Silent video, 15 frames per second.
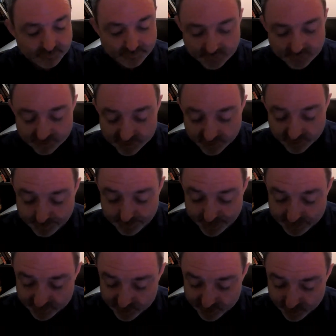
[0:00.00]
So
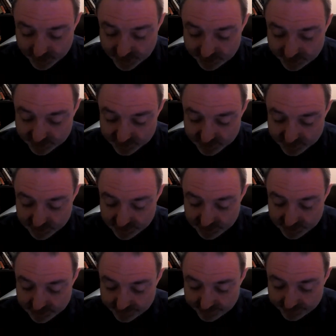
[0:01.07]
appearance-wise,
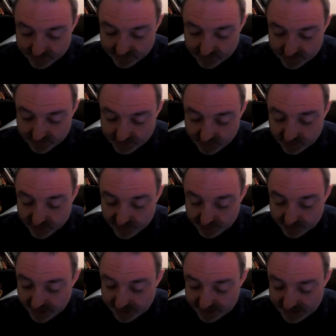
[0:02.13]
usually
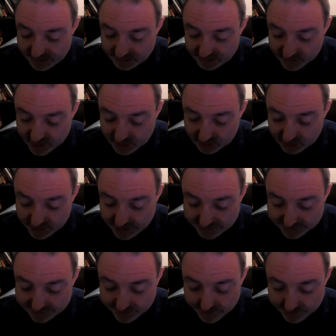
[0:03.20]
pale yellow to gold.
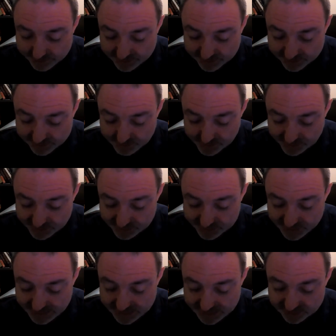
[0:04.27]
Clarity may range from brilliant to
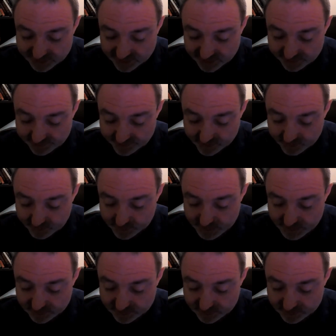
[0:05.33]
hazy with yeast.